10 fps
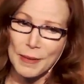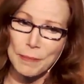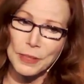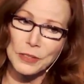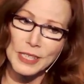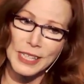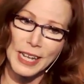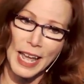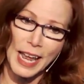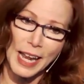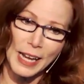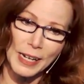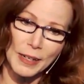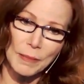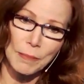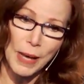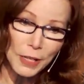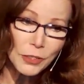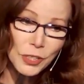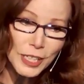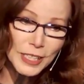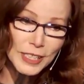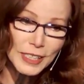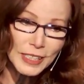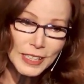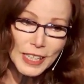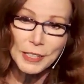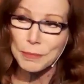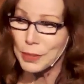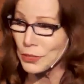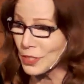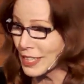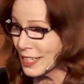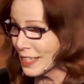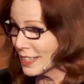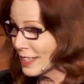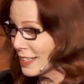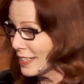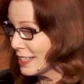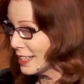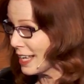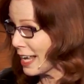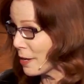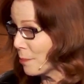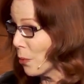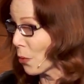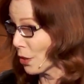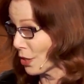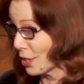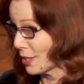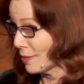building a boundary and building a border.